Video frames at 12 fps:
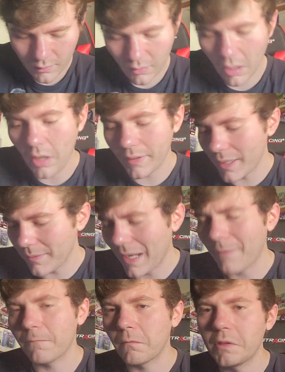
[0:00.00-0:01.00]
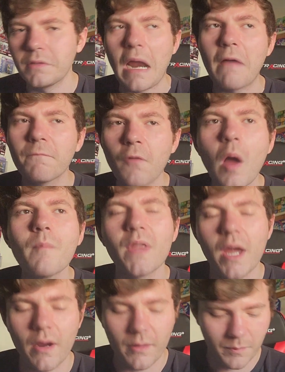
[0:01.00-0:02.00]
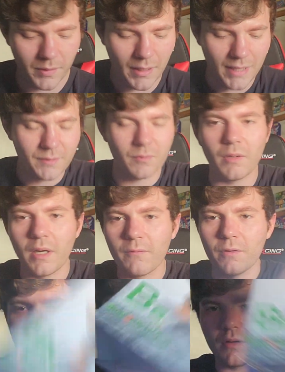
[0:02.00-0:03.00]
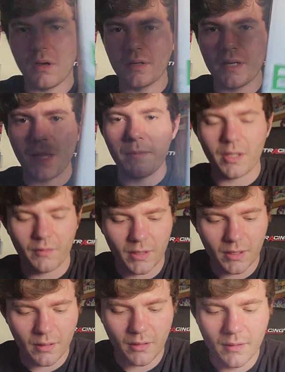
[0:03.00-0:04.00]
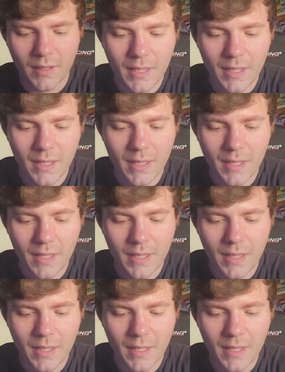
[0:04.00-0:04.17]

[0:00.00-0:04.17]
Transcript: Or on he's not from there, but that's whenever he's on Namek right there.